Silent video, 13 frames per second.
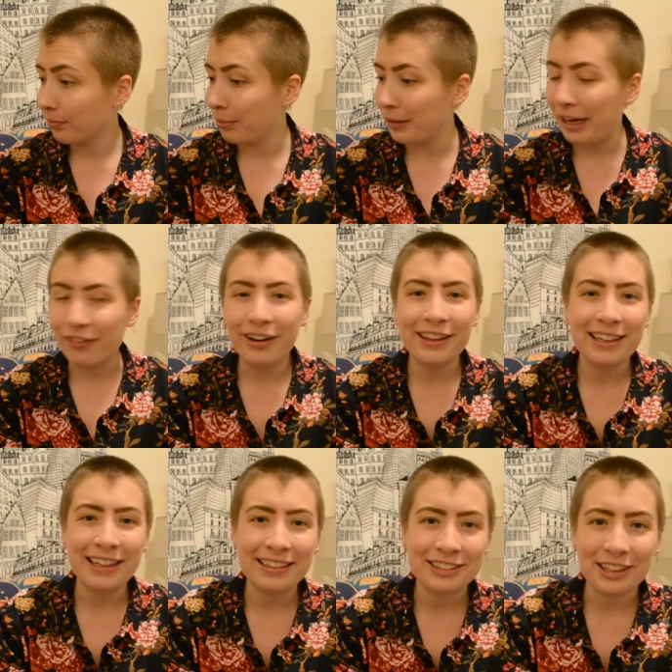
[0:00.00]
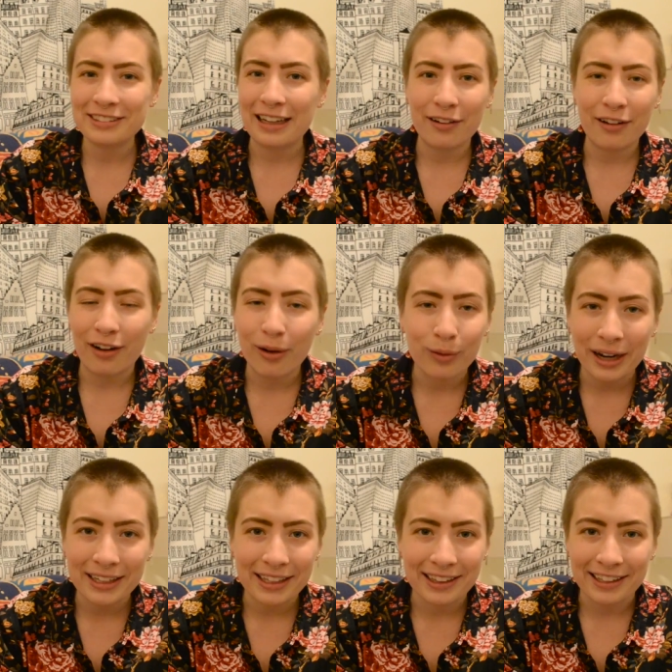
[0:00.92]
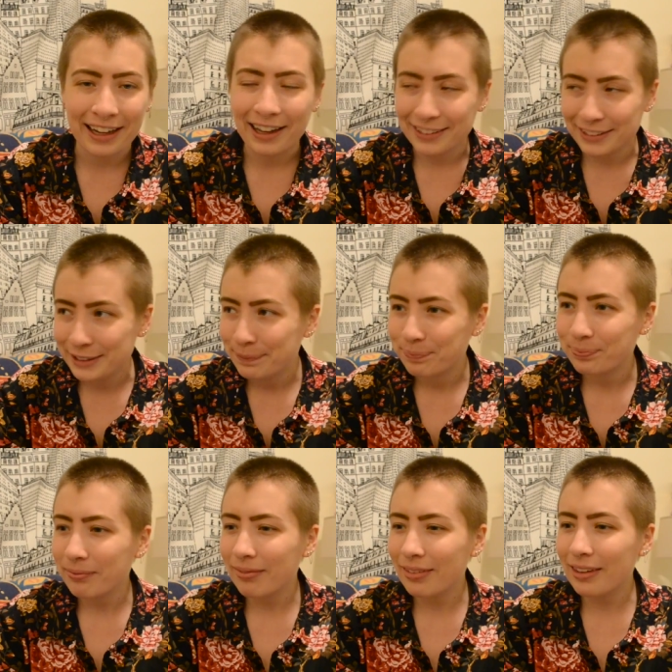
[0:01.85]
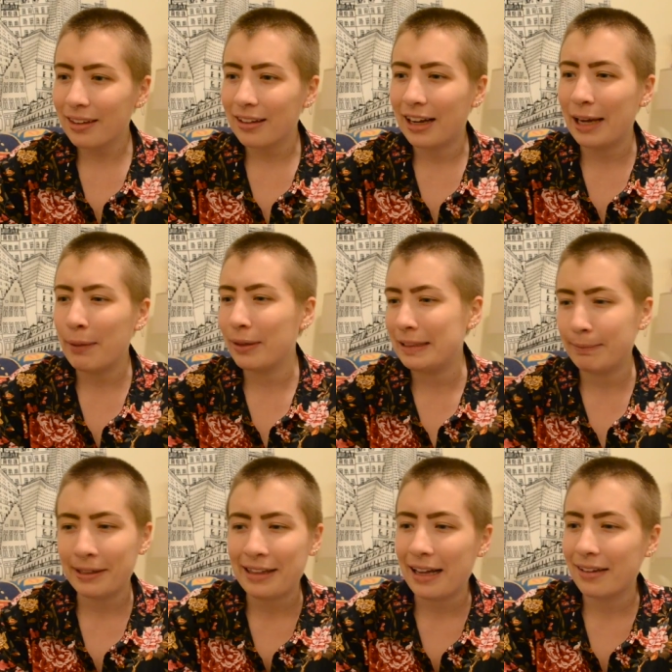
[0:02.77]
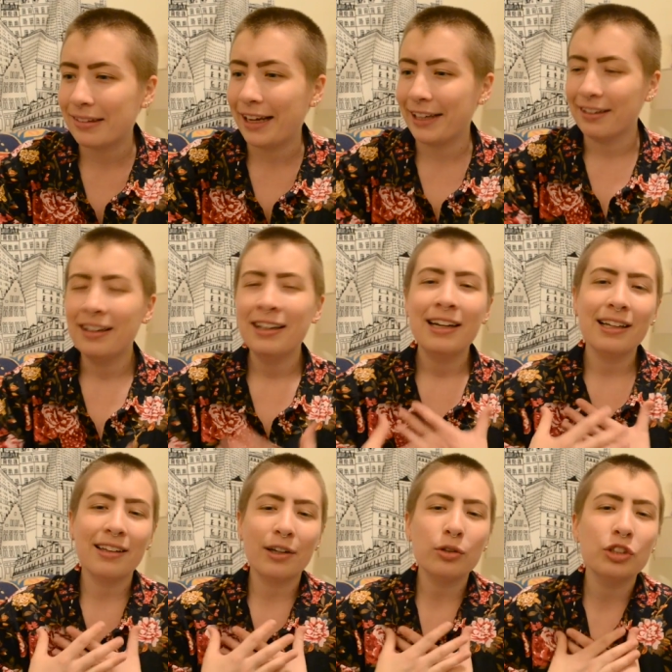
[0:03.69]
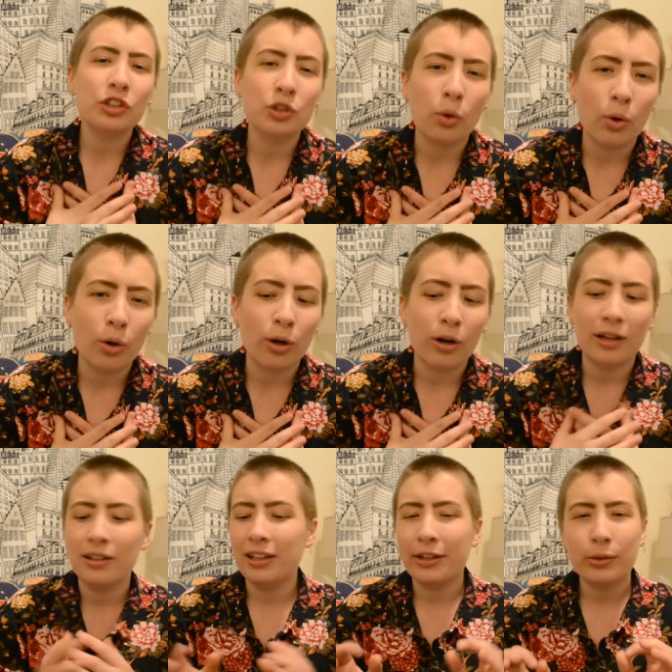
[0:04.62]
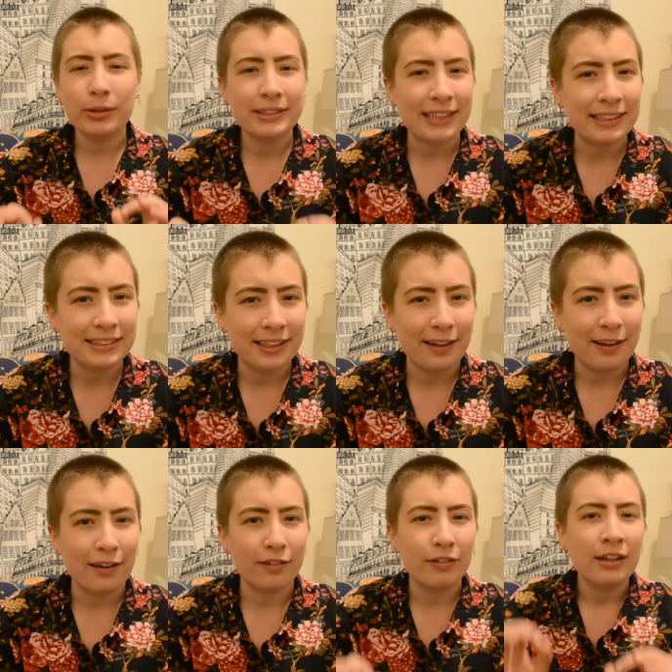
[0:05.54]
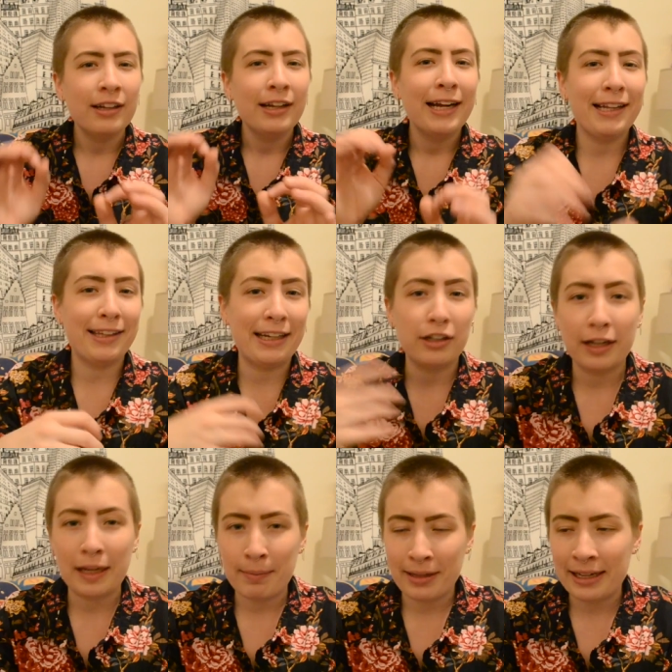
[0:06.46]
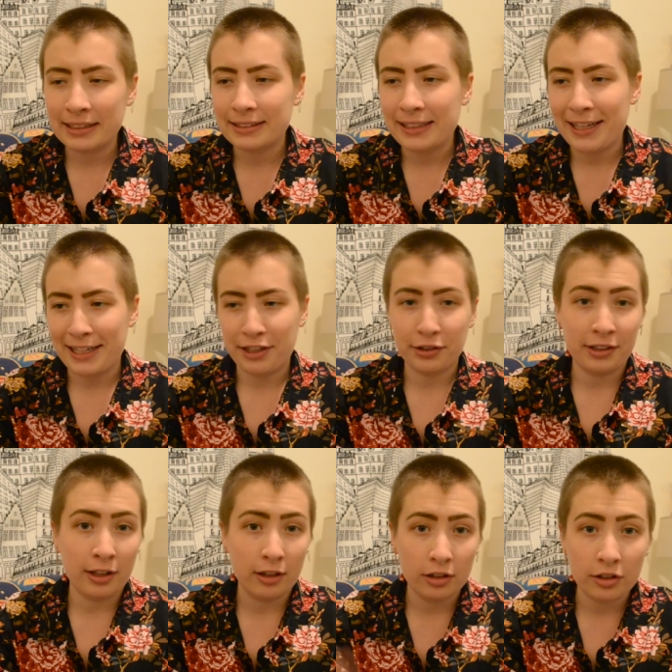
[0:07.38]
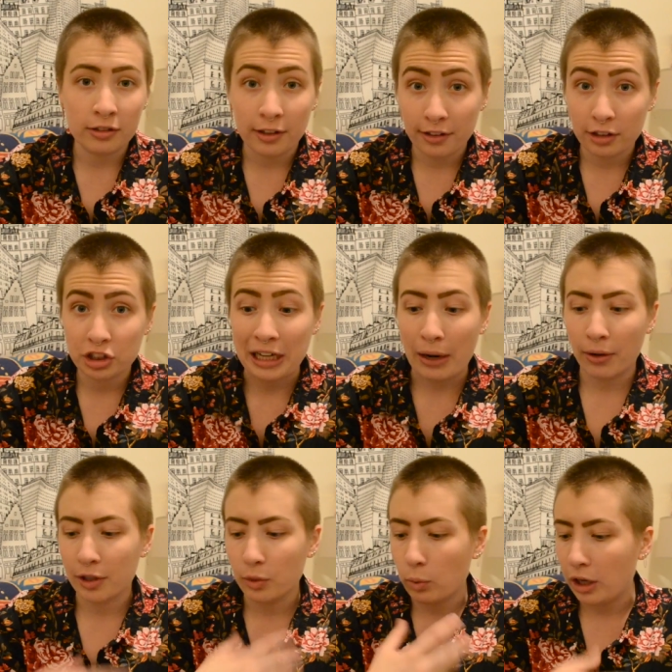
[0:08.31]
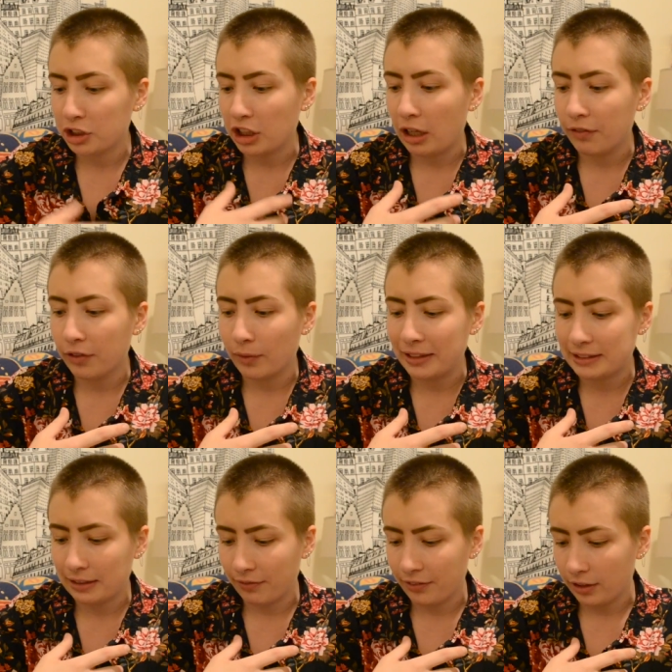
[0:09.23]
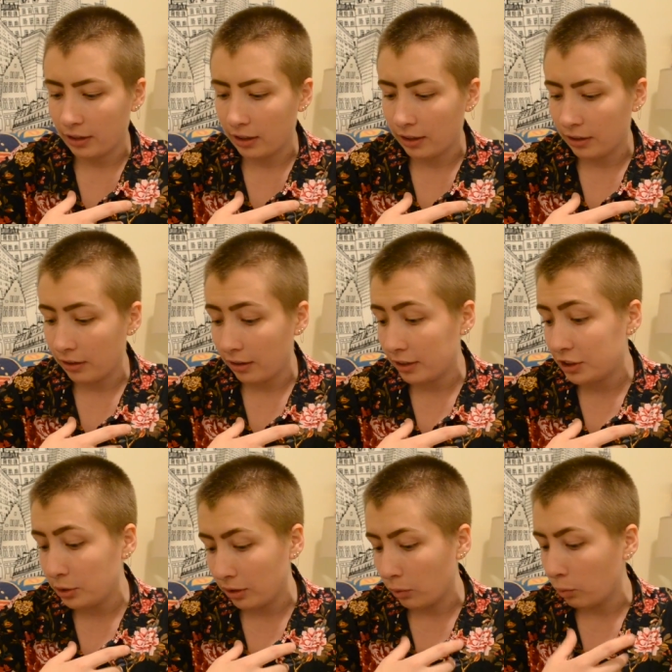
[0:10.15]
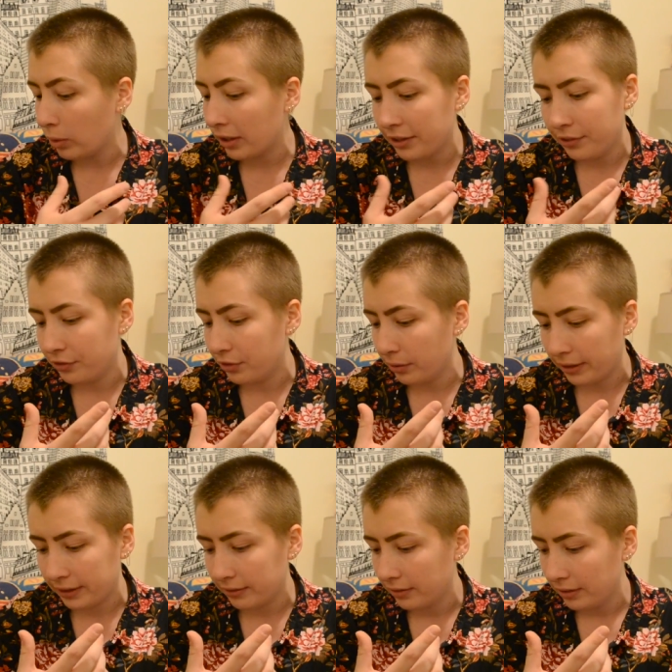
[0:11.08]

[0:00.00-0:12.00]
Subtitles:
But everything, it turned out all right in the end. I went to bed that night a little sore, a little sensitive, and then I got up the next day and I took another shower to wash off the rest of the... Azula, what are you doing?